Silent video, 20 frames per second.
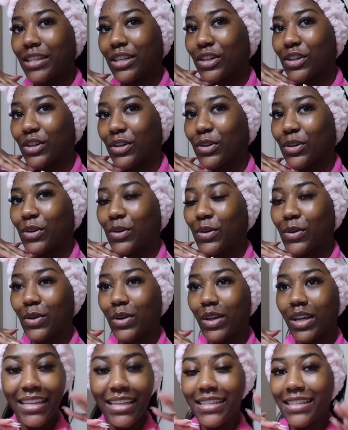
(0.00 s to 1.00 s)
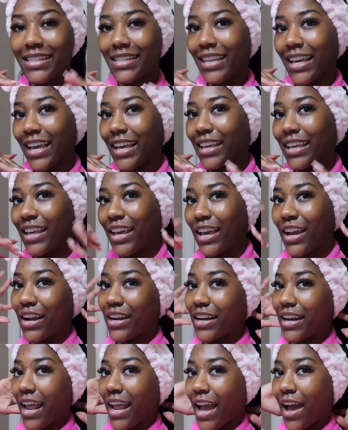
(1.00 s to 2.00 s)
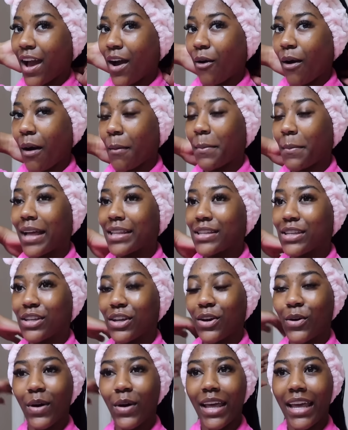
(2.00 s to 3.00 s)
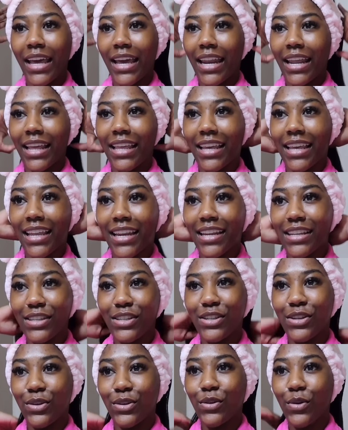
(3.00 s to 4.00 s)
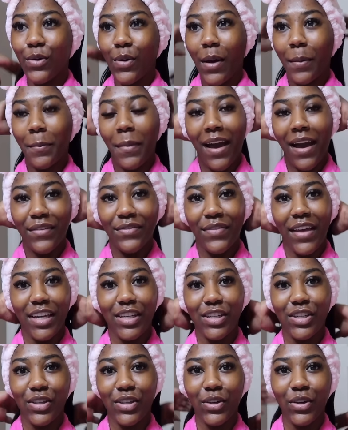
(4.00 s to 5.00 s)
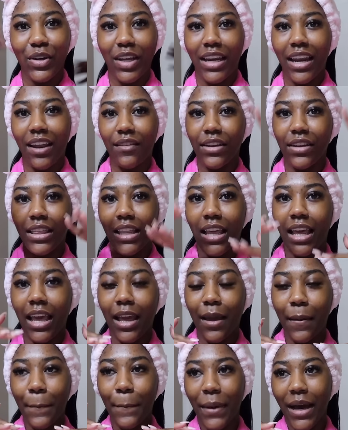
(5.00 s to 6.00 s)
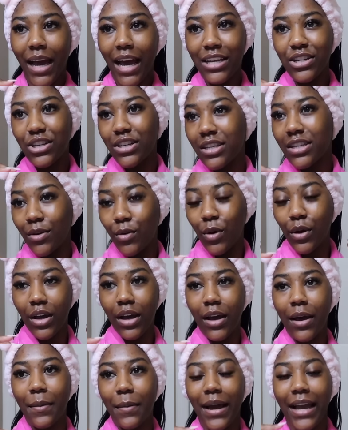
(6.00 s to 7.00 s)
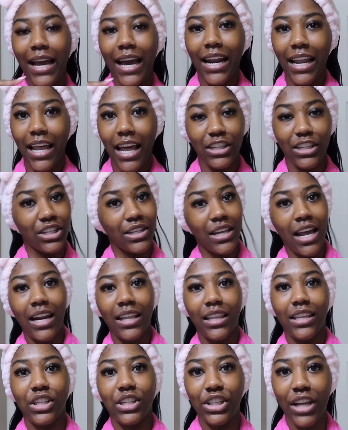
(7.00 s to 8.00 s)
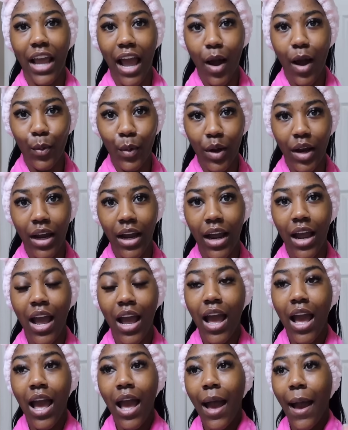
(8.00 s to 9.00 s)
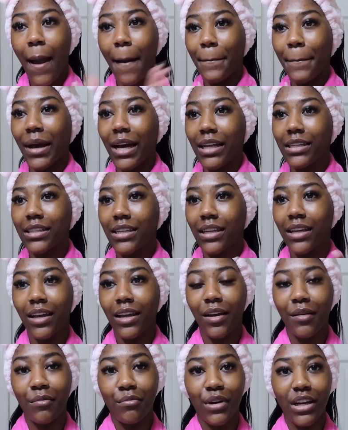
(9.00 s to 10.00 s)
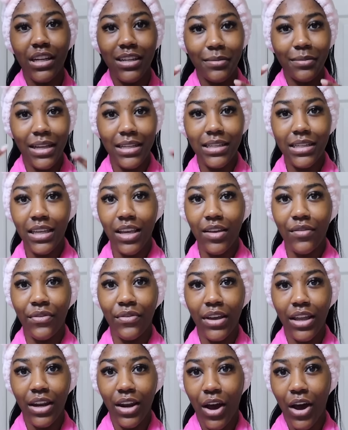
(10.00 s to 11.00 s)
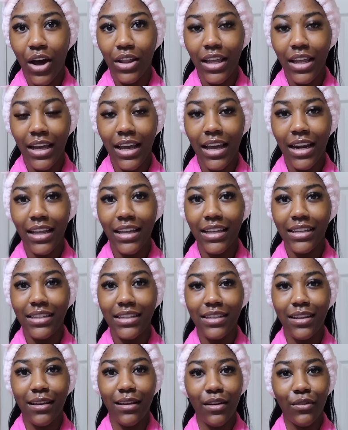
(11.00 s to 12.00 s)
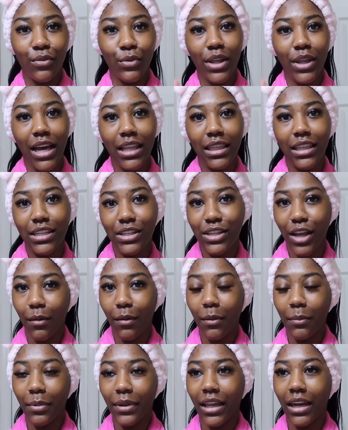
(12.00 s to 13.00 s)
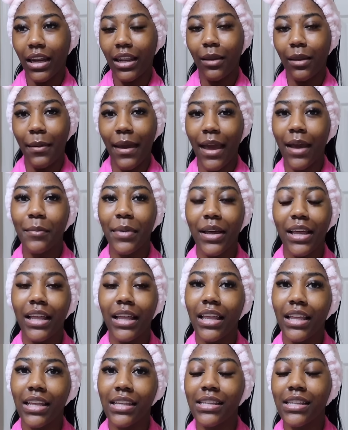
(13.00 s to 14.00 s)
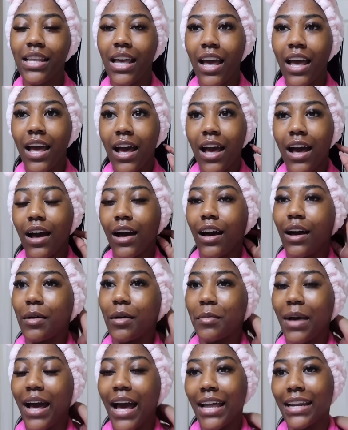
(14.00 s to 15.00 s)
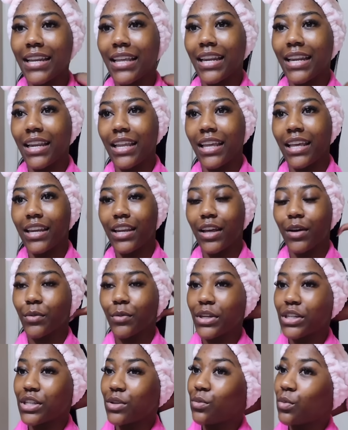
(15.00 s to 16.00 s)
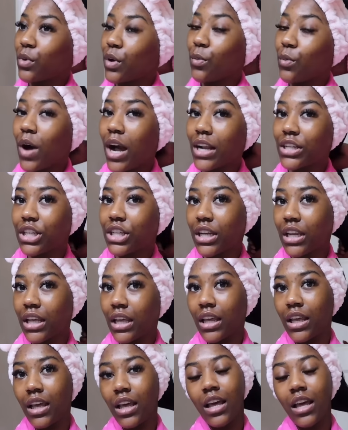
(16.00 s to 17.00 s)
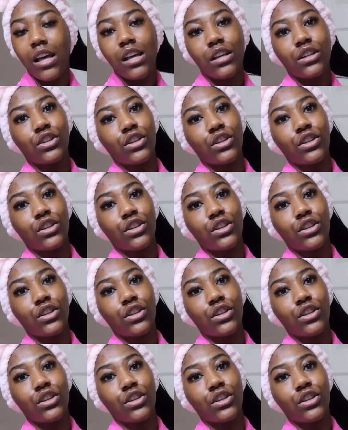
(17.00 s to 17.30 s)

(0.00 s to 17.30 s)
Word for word: to do skincare now i'm about to go ahead and get into doing my facial and everything but i just woke up i got i just got out the shower I'm about to brush my teeth and all that kind of good stuff. We got the sermon plan in the back because um, I didn't end up re rewatching it.